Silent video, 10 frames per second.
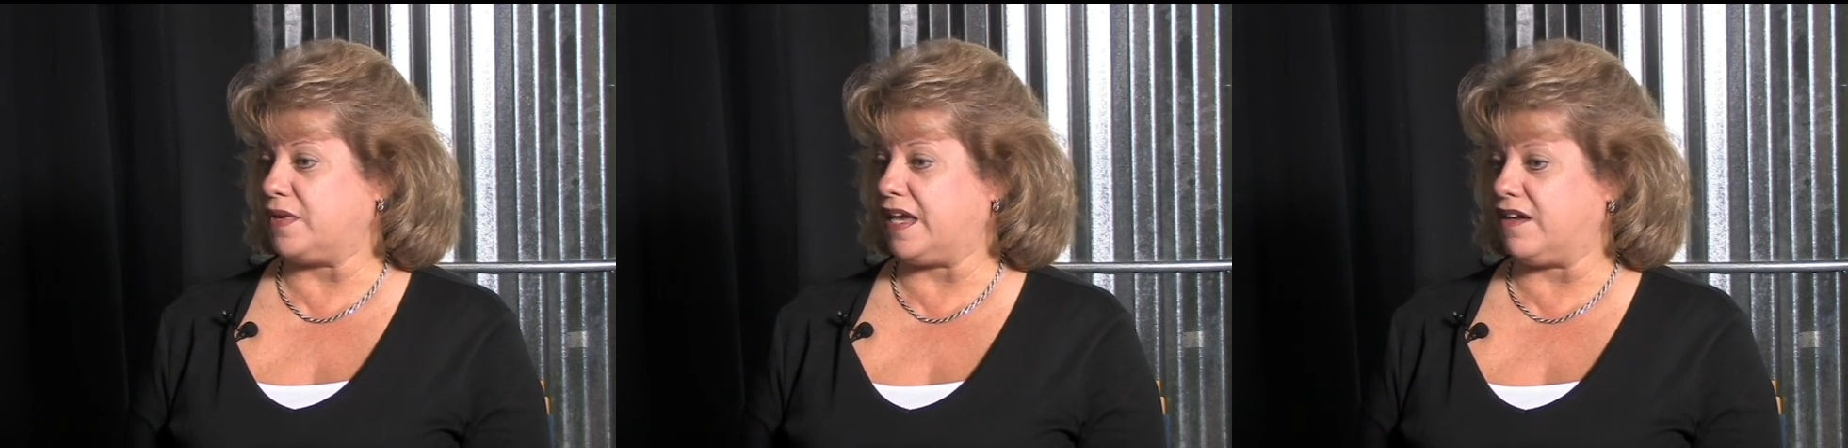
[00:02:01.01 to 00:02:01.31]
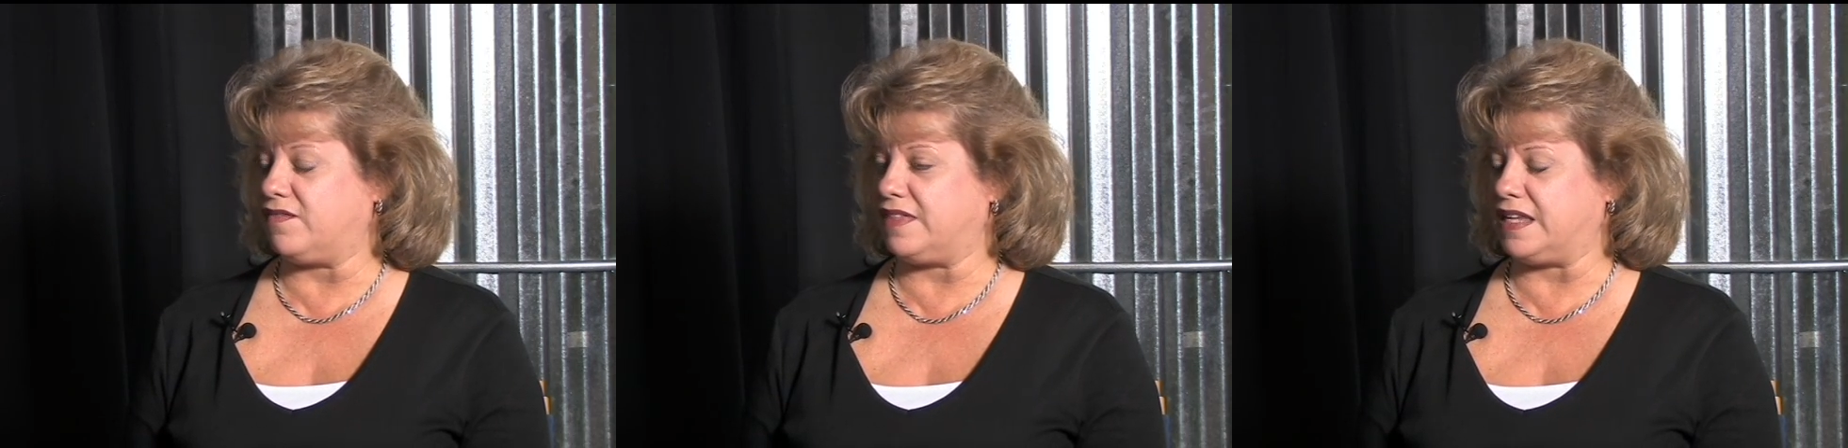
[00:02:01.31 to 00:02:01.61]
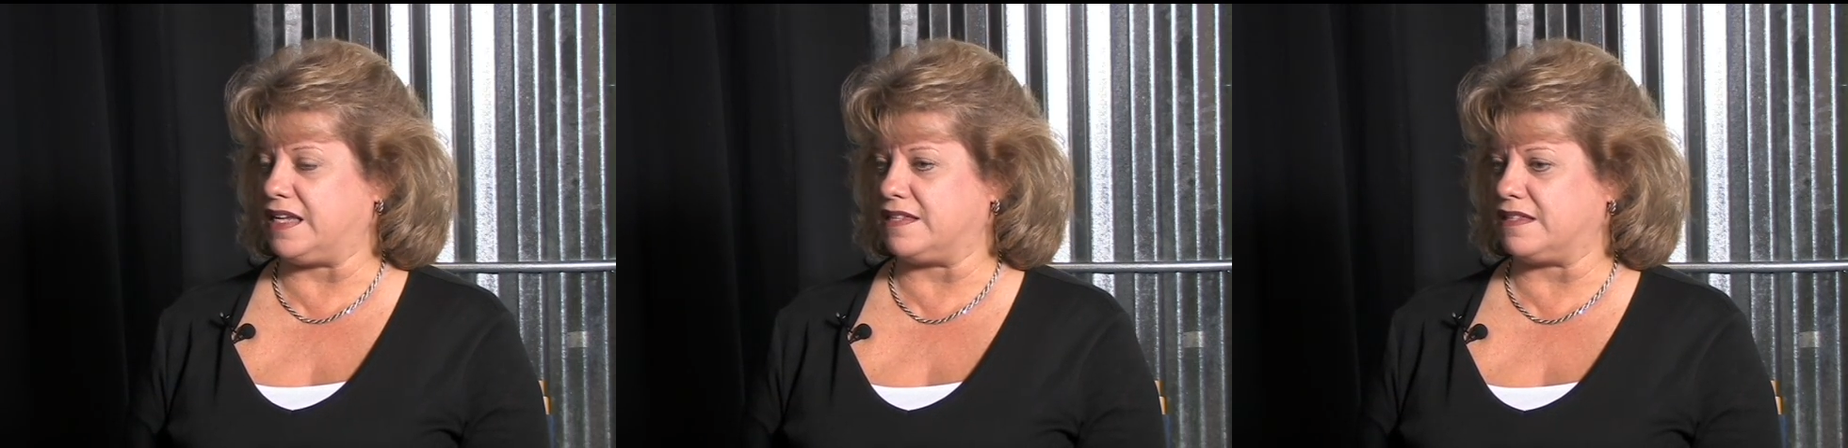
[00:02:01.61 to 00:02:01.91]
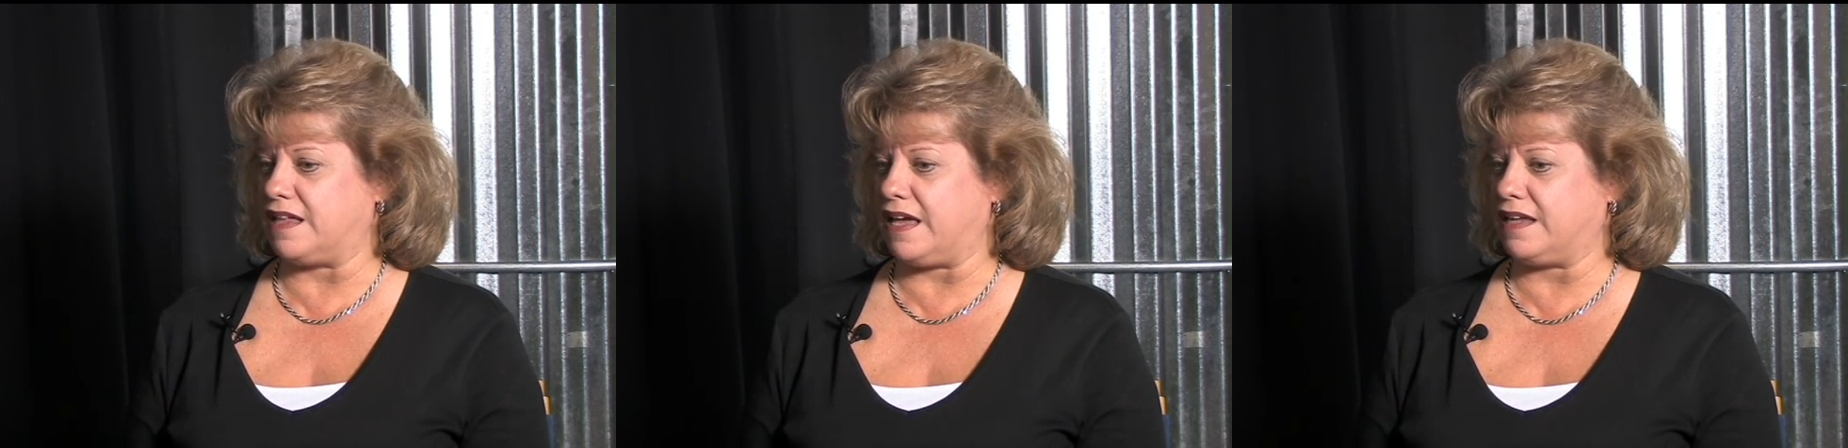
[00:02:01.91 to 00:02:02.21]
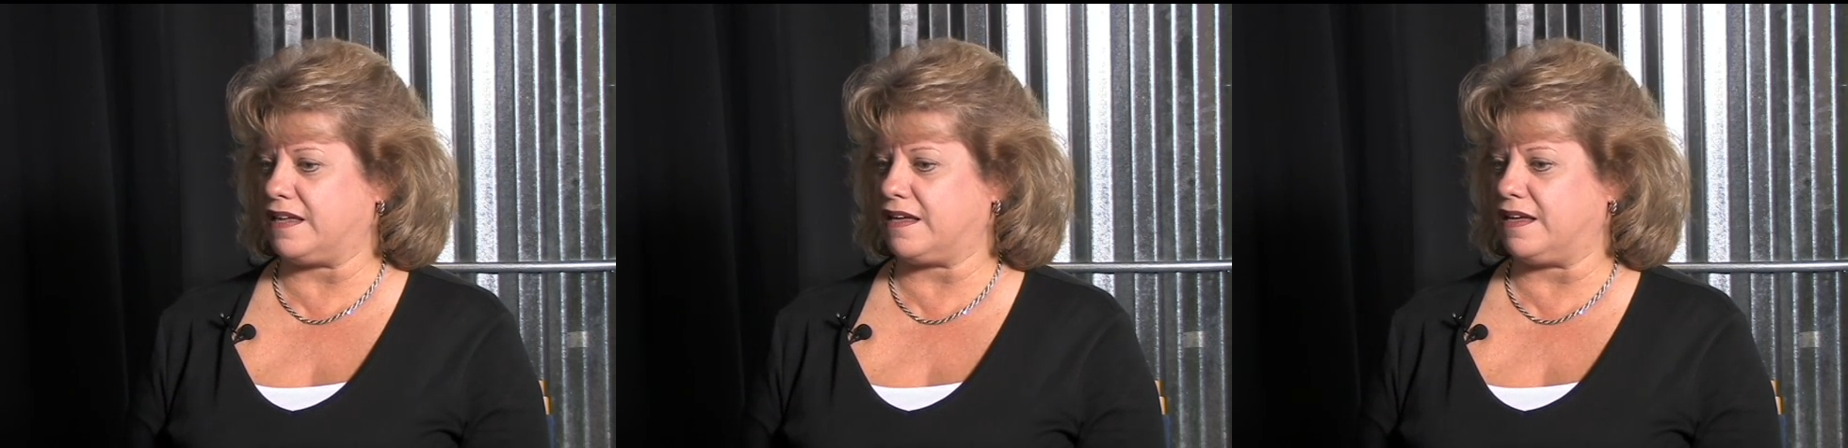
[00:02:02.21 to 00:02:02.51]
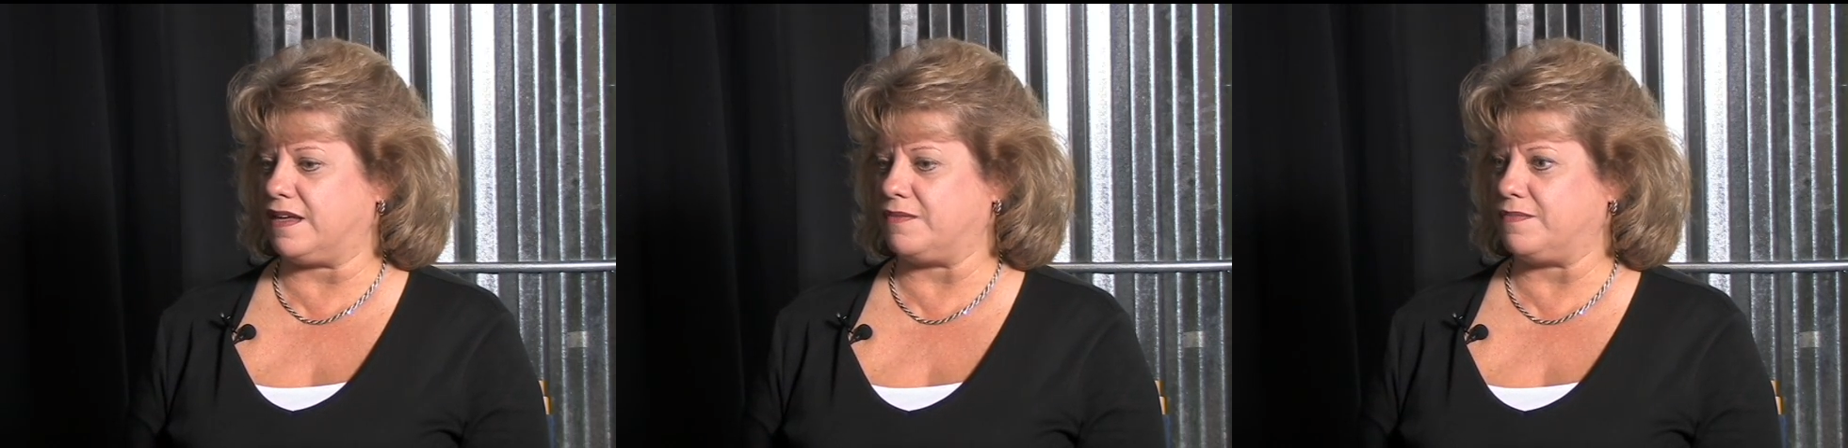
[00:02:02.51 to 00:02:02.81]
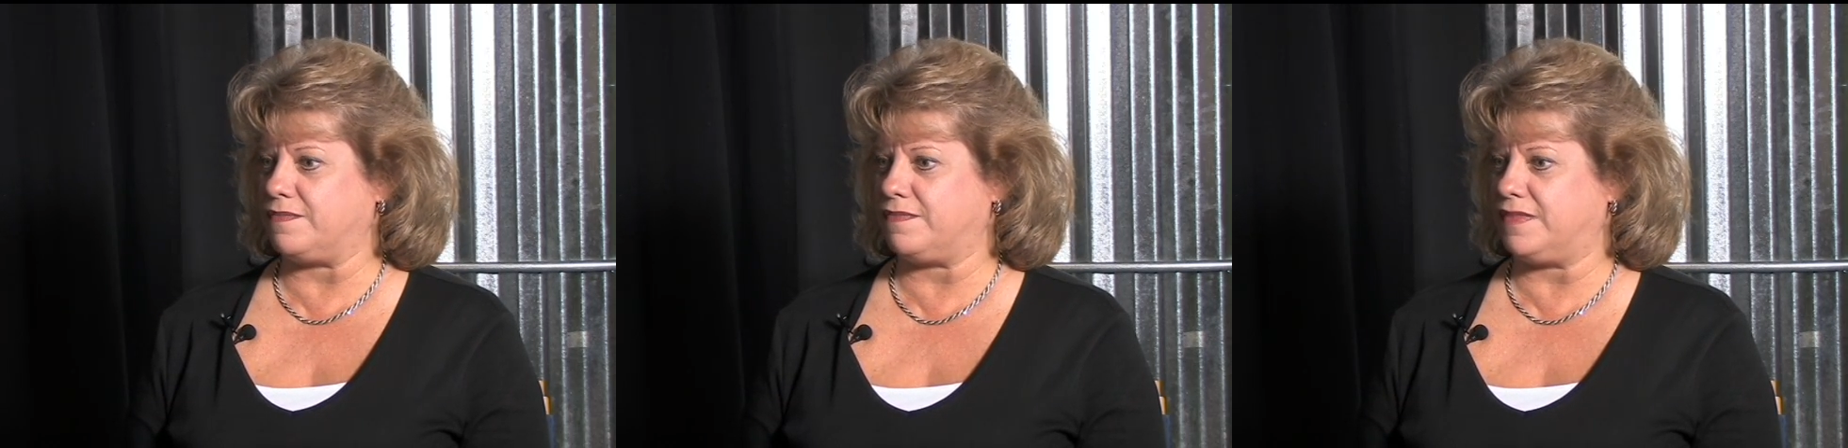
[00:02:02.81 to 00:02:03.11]
we have things like um,
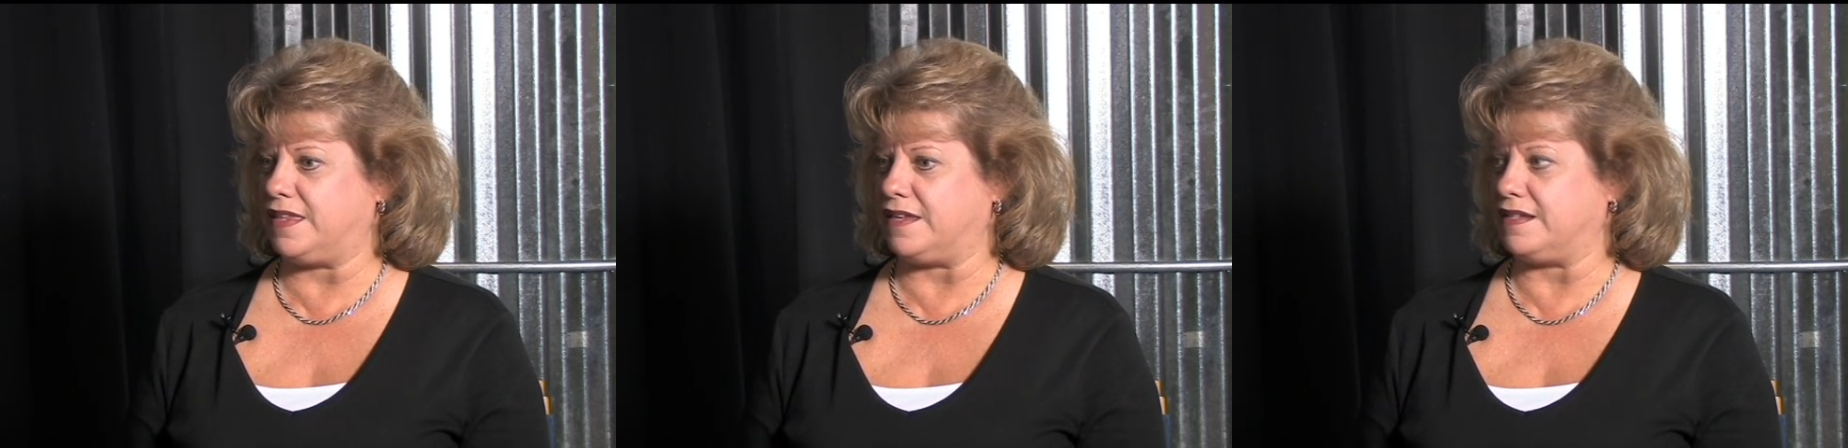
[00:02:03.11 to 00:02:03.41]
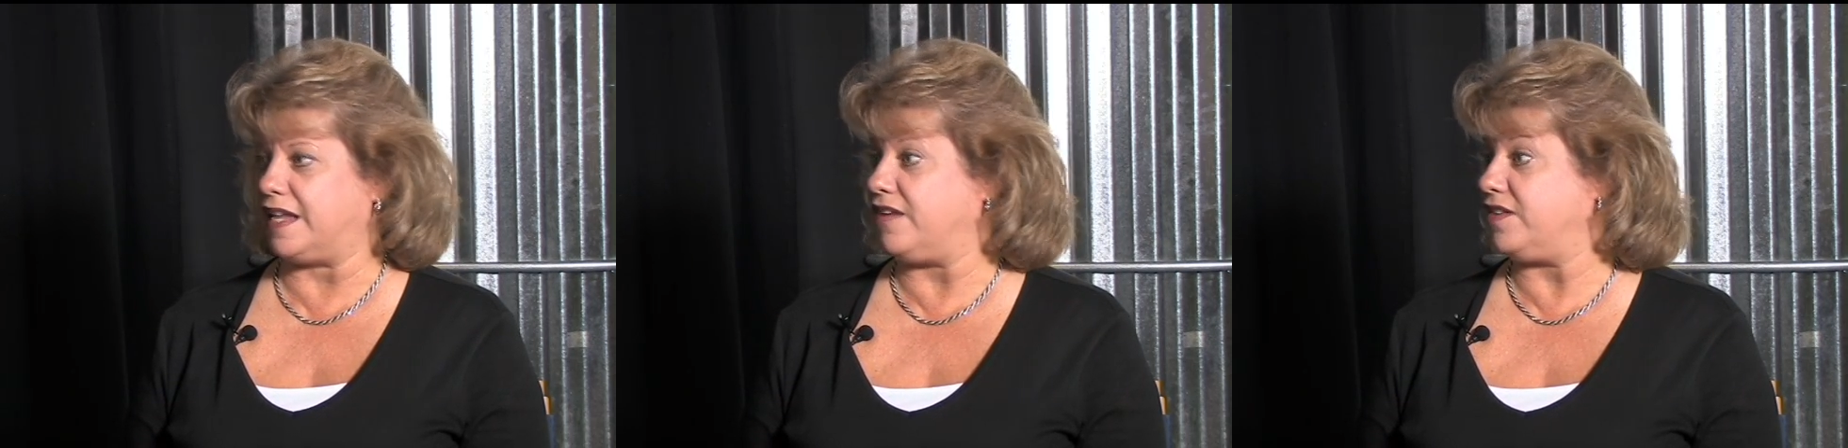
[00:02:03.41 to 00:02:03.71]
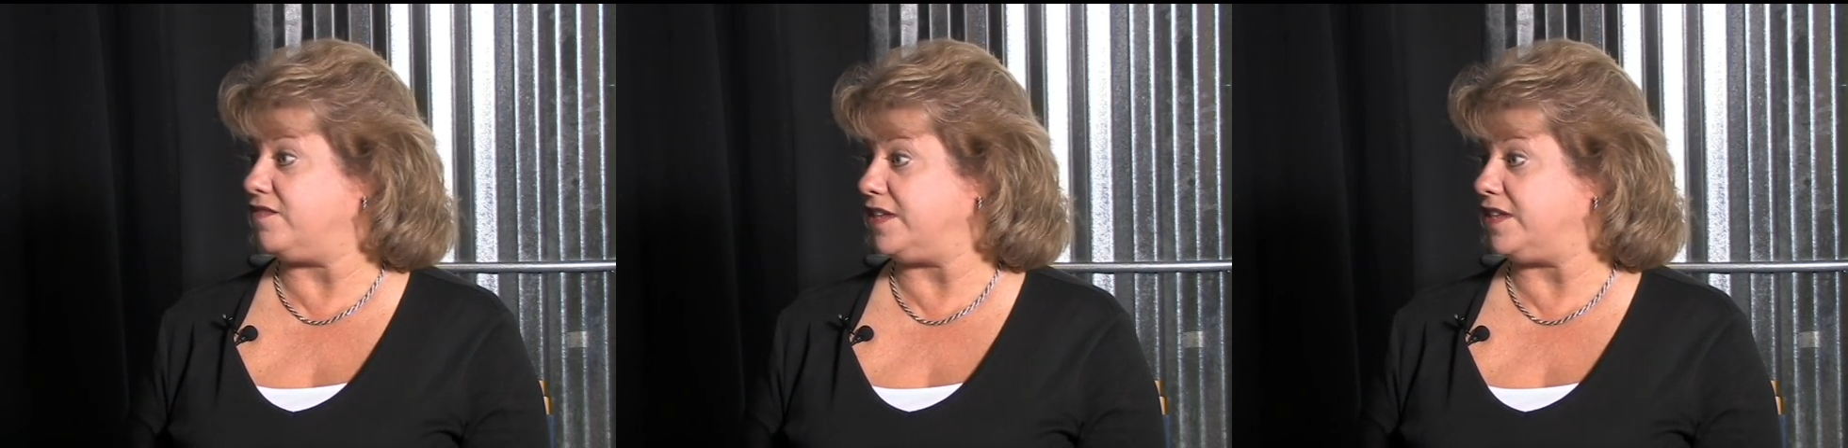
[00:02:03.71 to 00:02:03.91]
the Navy V